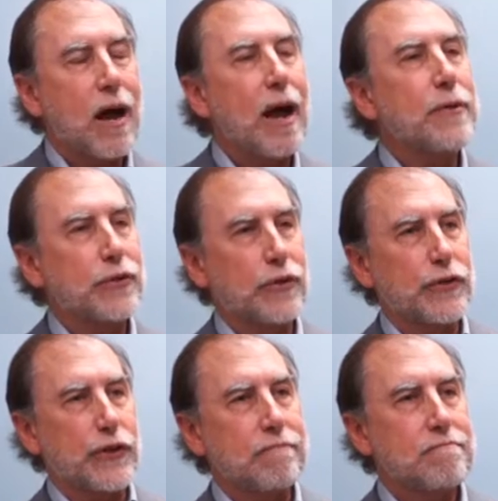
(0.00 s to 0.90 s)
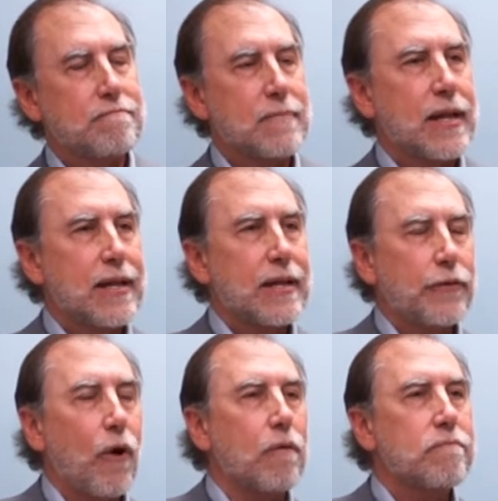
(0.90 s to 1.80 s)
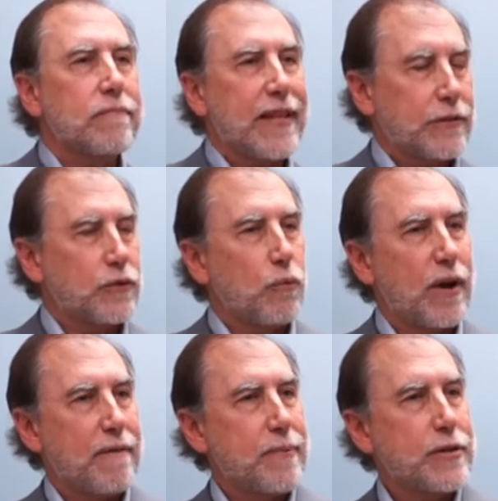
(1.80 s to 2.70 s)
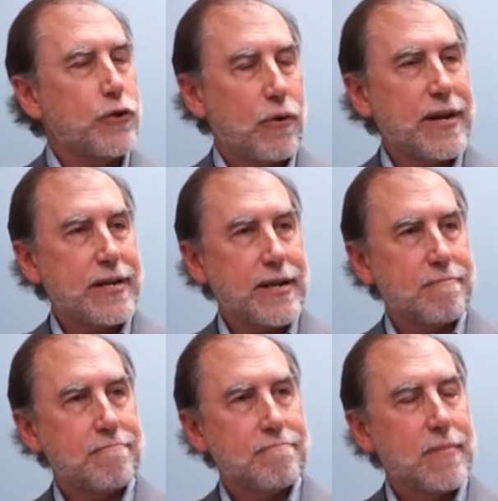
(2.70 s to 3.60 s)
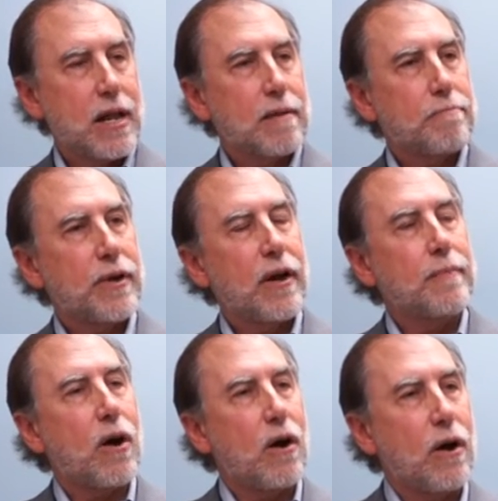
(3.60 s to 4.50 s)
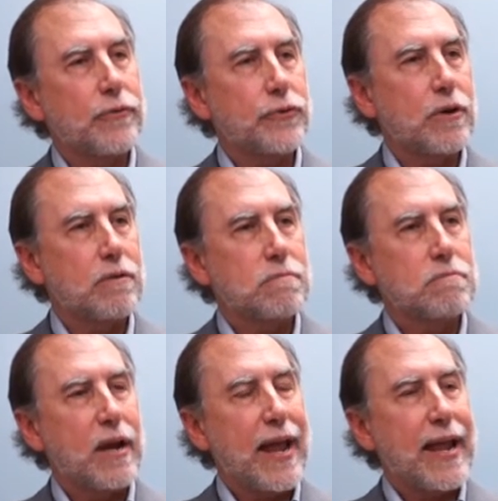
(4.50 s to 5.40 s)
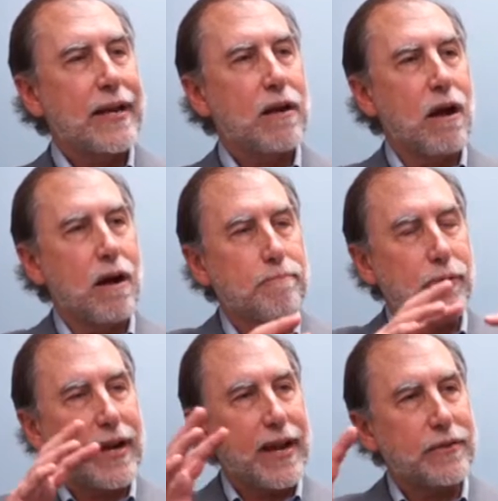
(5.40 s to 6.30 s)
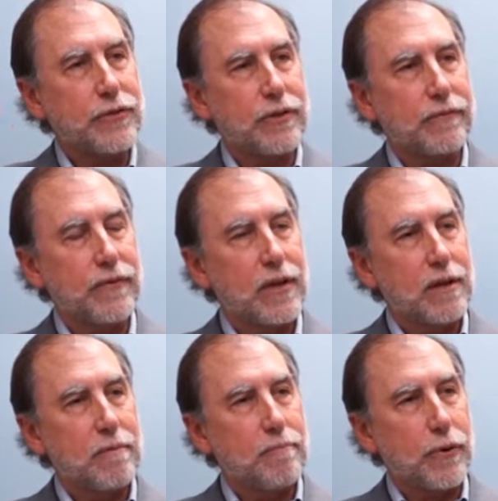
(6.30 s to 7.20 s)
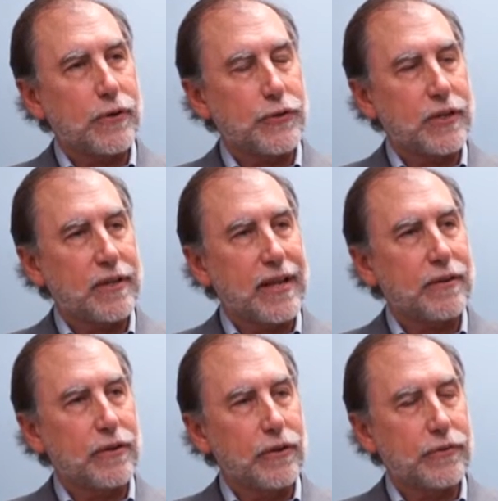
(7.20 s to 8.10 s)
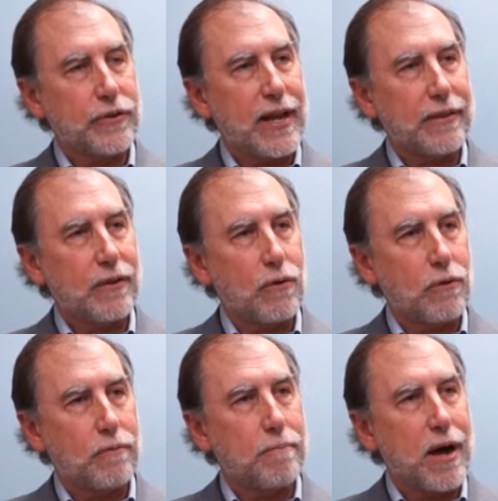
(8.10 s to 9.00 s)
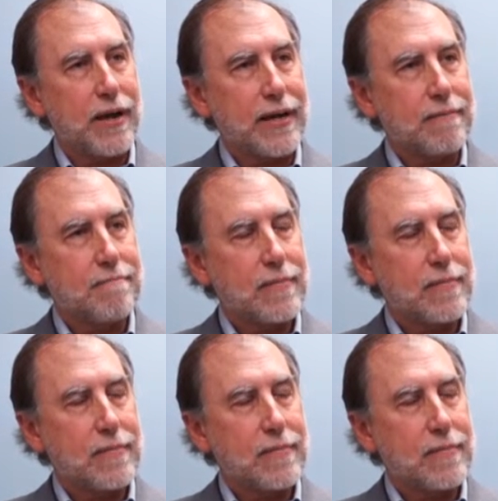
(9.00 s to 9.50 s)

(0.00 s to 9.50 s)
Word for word: I'm a surgeon, so this is what I've been trained in, but I'm also a comprehensive person that looks at the whole body.